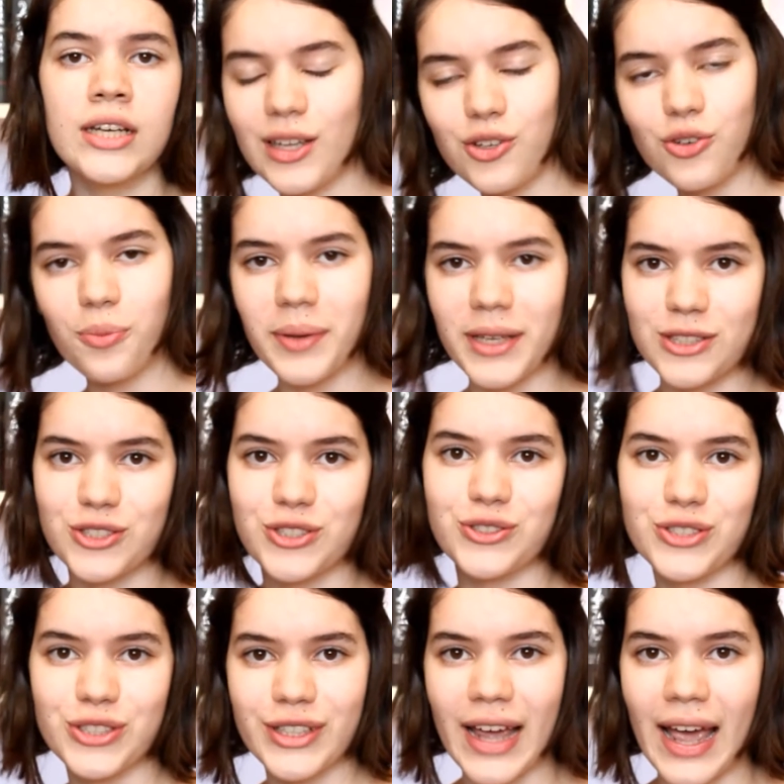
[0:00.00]
In your pitch,
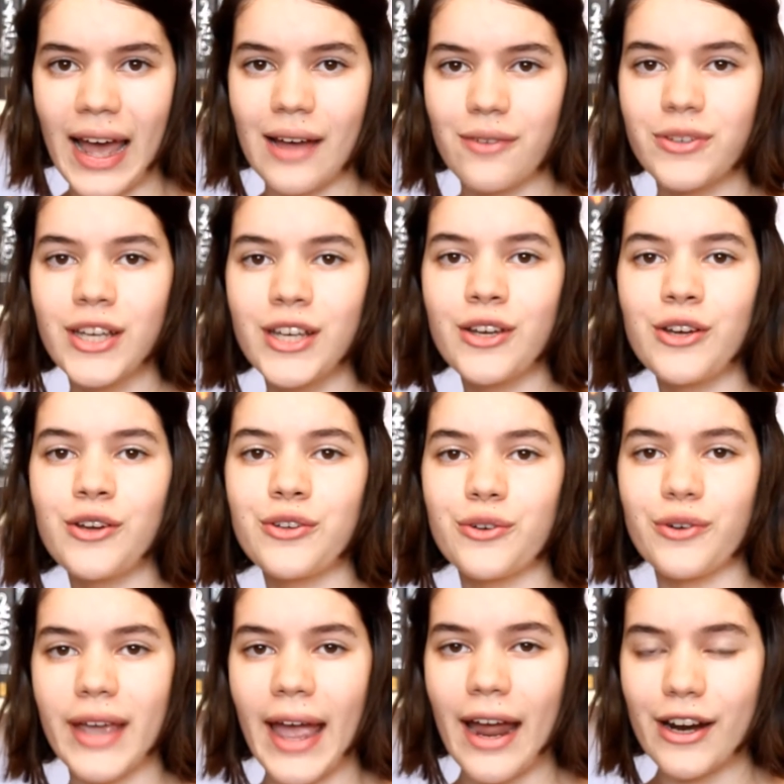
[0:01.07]
you should have
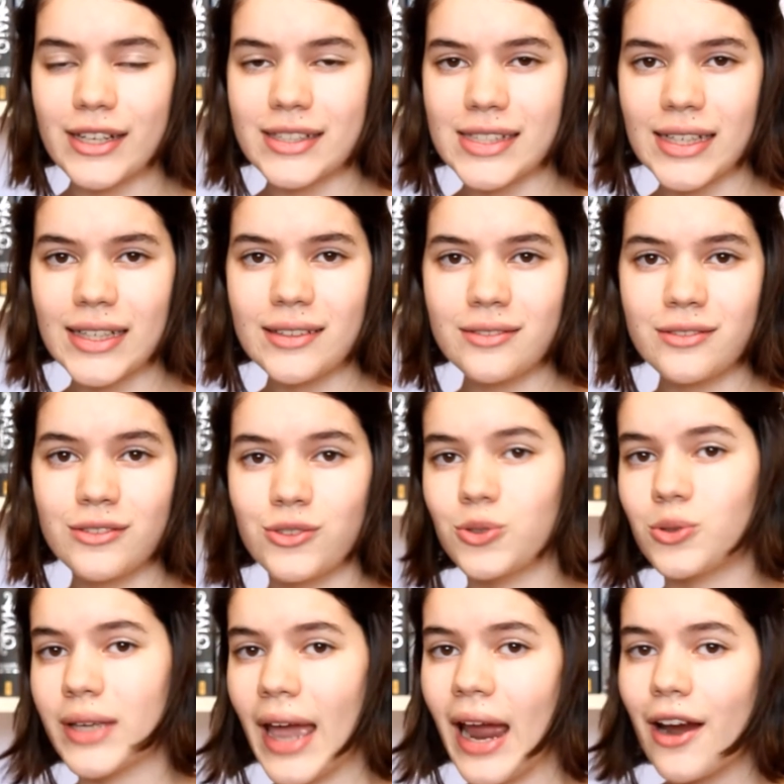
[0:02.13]
your character,
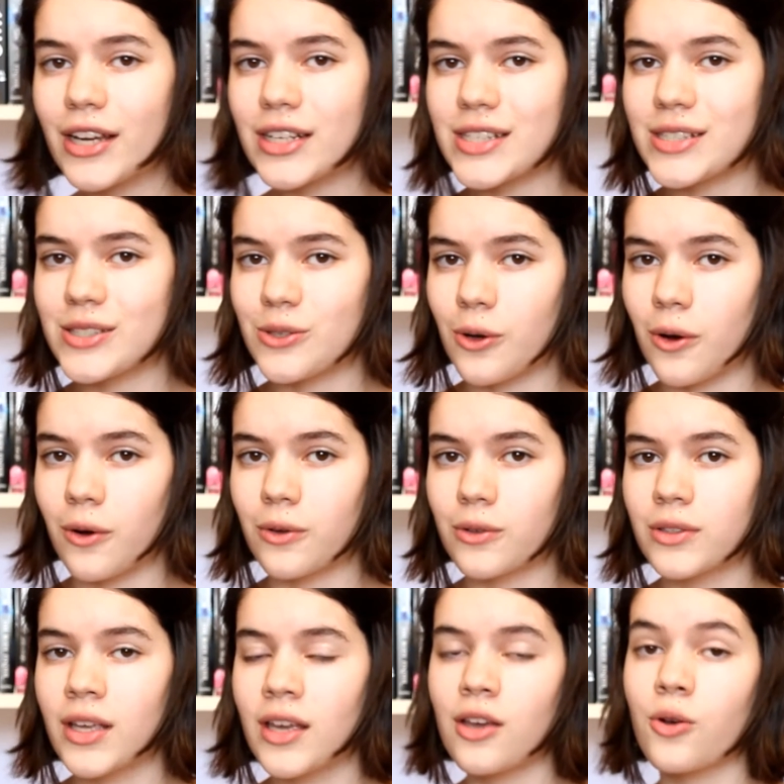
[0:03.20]
your character's
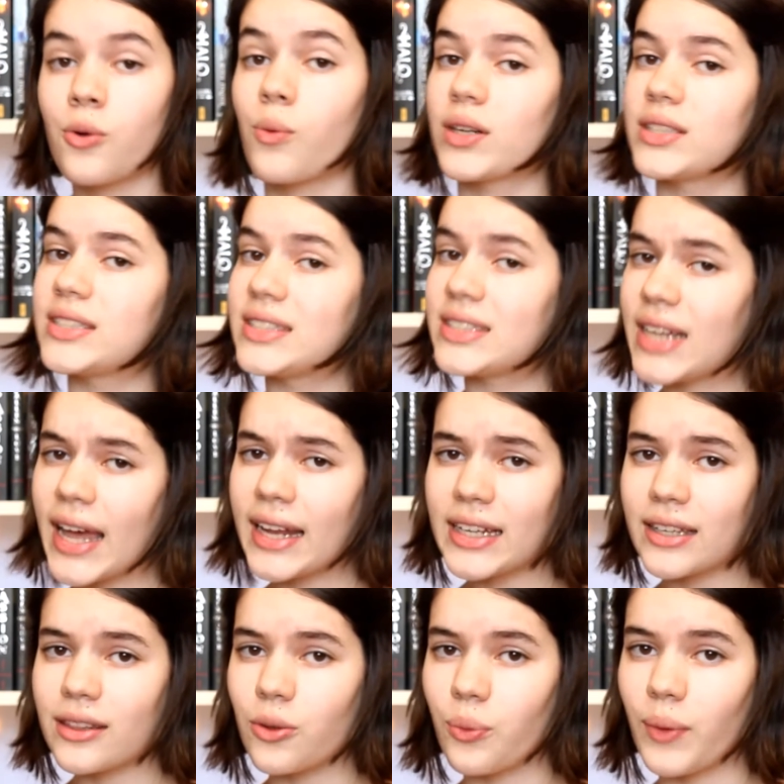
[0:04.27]
goal, what's
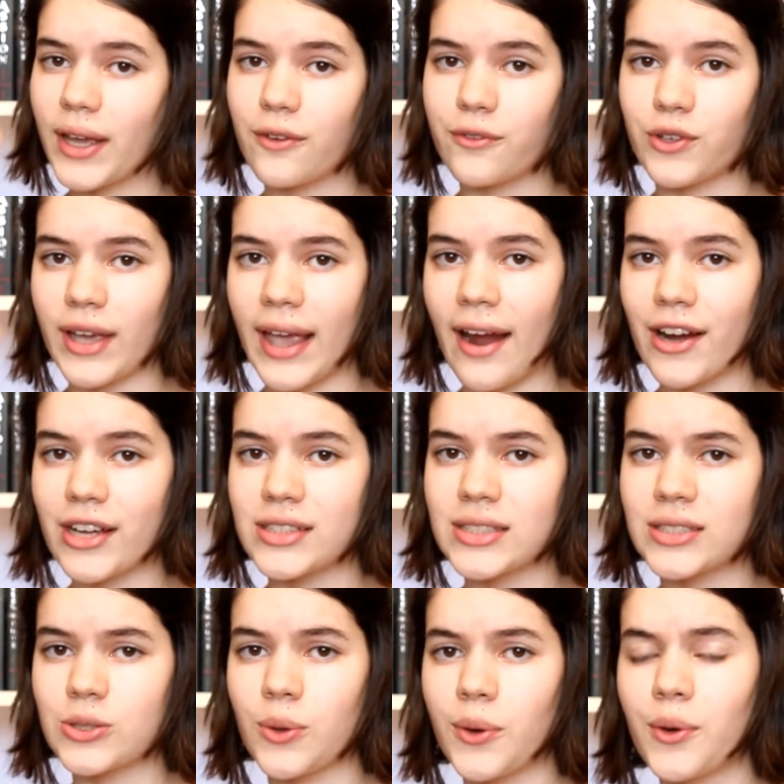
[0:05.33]
standing in the way of your
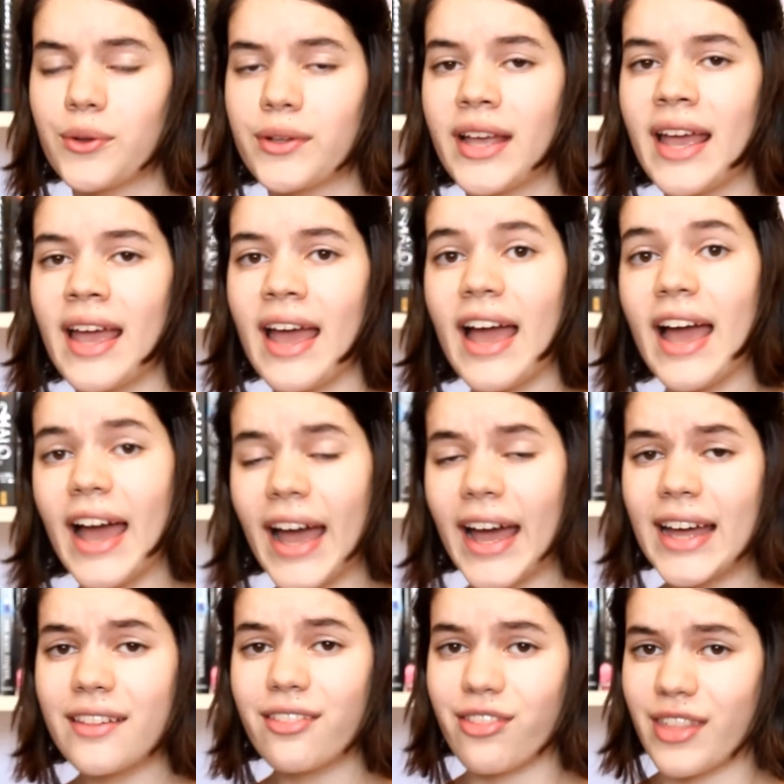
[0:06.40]
character's goal,
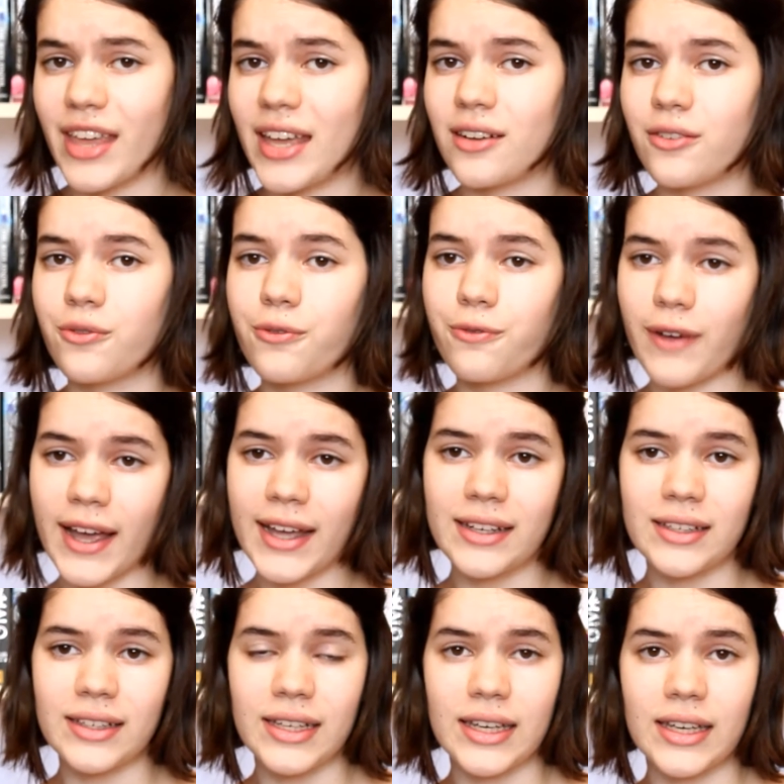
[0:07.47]
and then
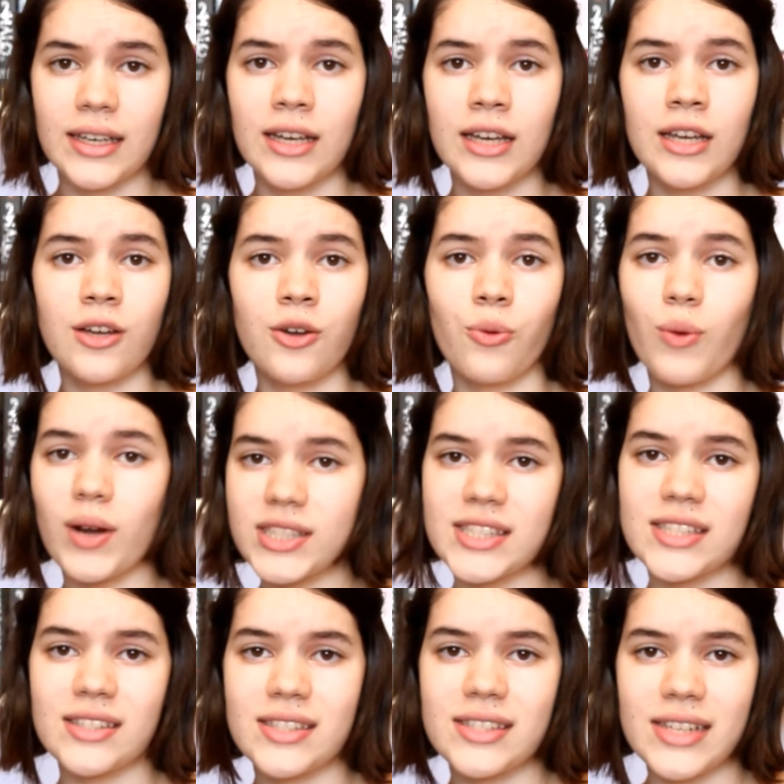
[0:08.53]
finally,
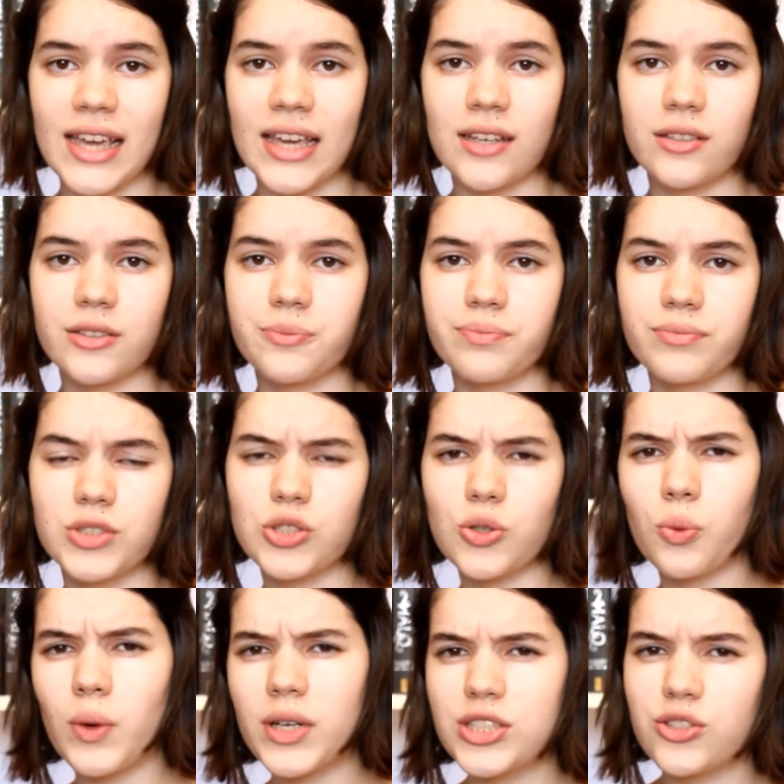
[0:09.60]
what's at stake.
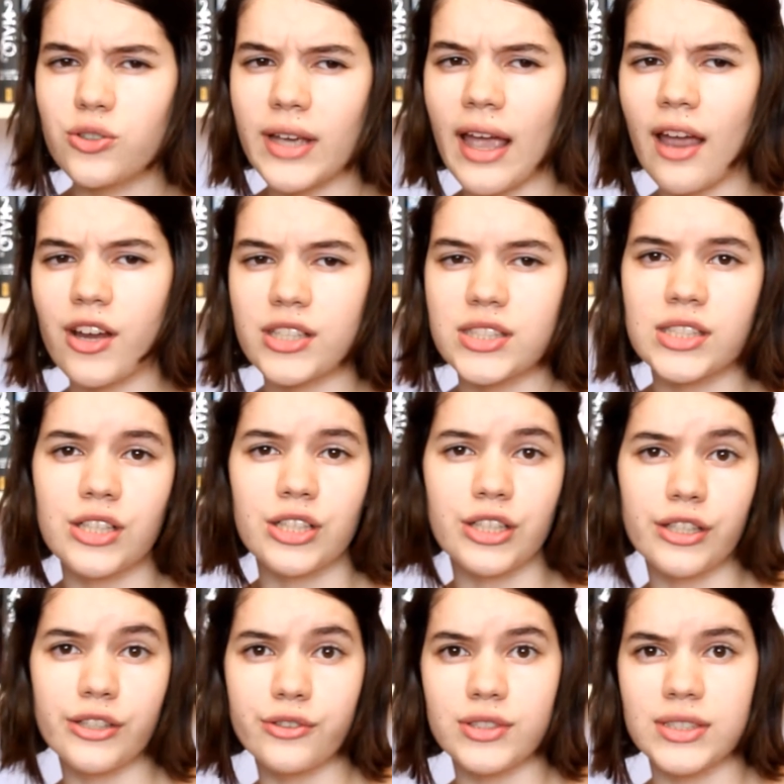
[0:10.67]
So what's your character
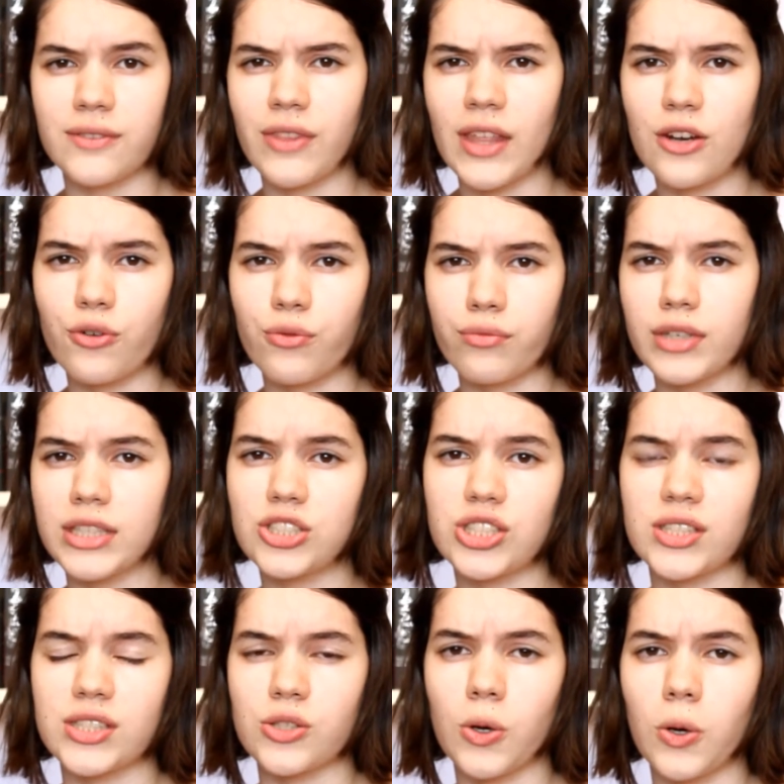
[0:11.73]
going to lose if they don't reach
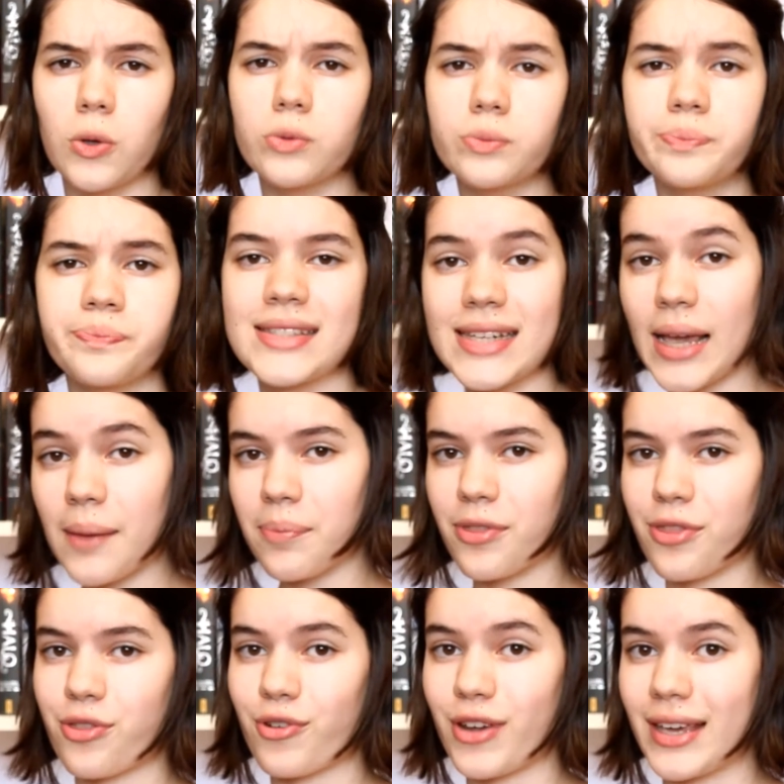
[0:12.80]
this goal? Step
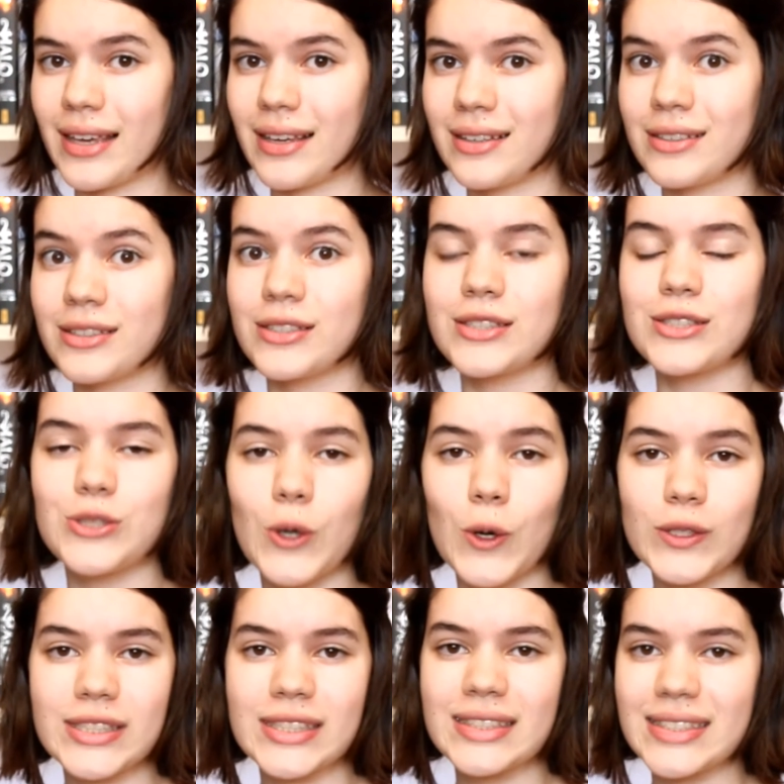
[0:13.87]
3,
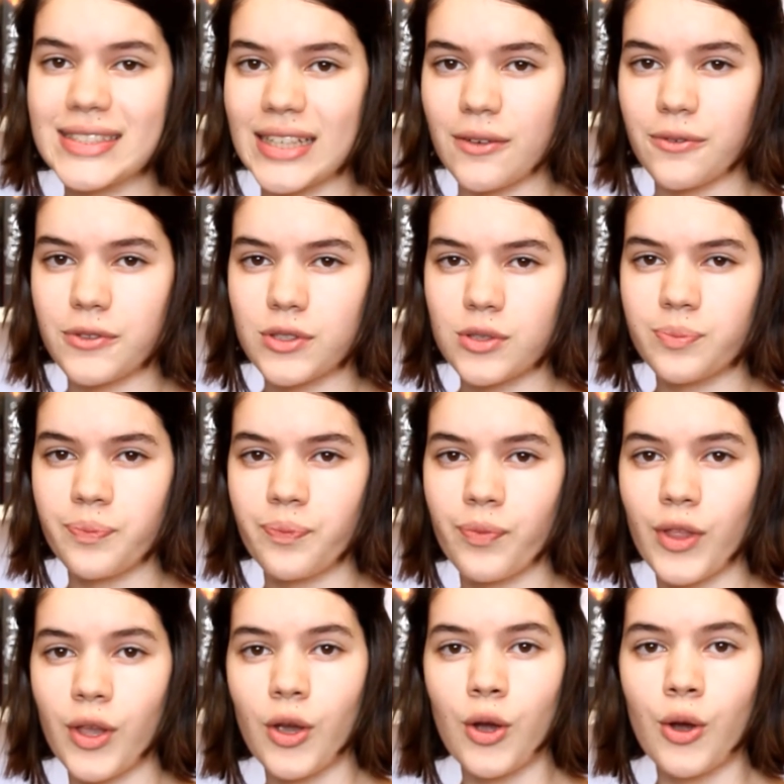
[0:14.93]
sort and sift.
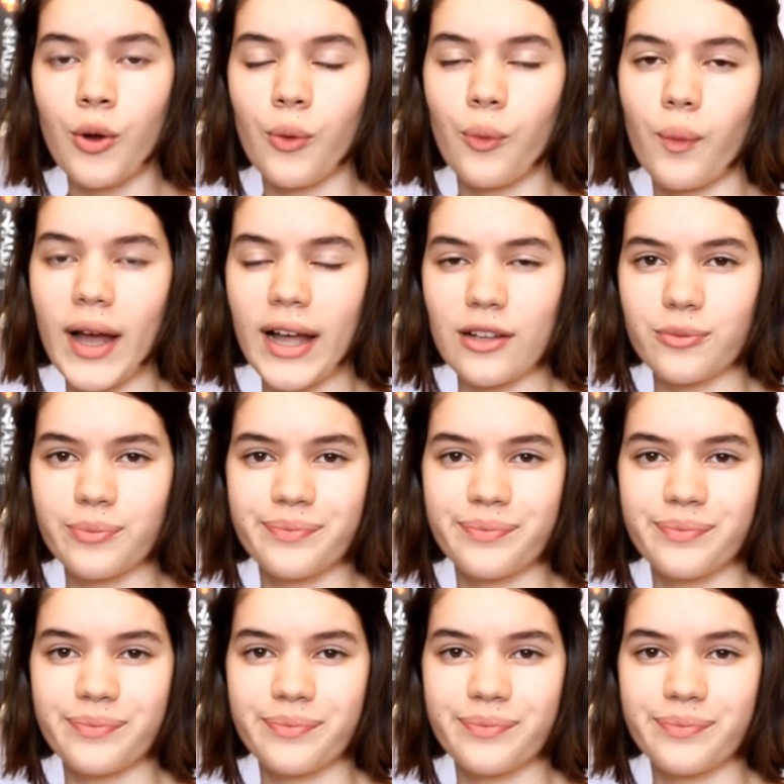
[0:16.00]
Well,